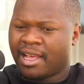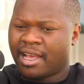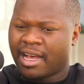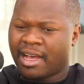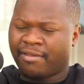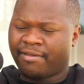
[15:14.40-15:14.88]

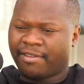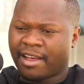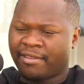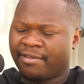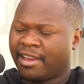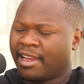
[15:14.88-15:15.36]

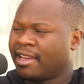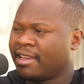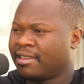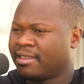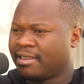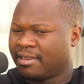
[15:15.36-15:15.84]
I've
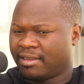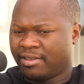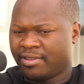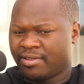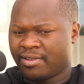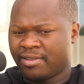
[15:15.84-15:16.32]
learned,
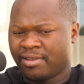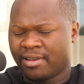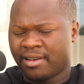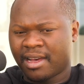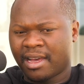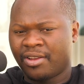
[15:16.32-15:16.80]
you know,
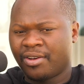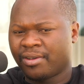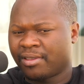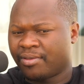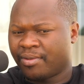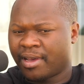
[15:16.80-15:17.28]

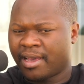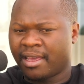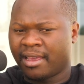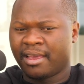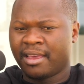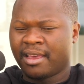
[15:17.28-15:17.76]
along the
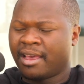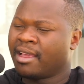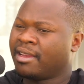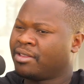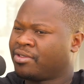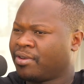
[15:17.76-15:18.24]
way.
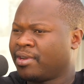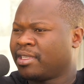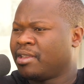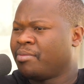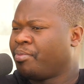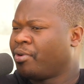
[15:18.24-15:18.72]
And it's
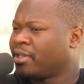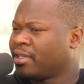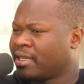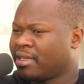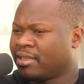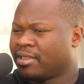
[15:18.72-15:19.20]
always
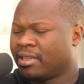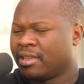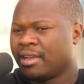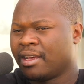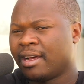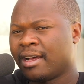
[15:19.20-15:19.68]
important.
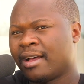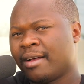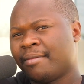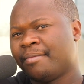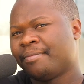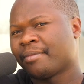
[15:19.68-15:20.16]

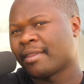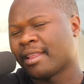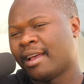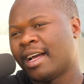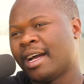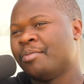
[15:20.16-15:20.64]
I'm
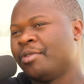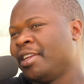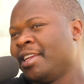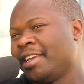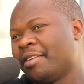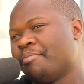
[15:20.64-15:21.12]

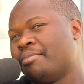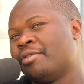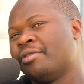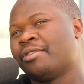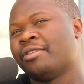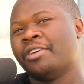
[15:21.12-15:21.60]
reading a
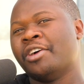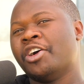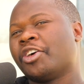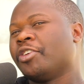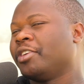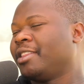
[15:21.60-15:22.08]
book
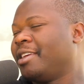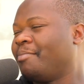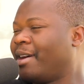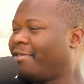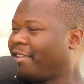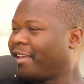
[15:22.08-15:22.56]
called The
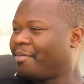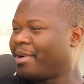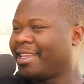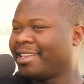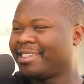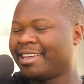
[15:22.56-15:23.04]
Mafia
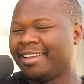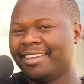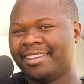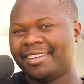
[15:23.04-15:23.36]
Manager.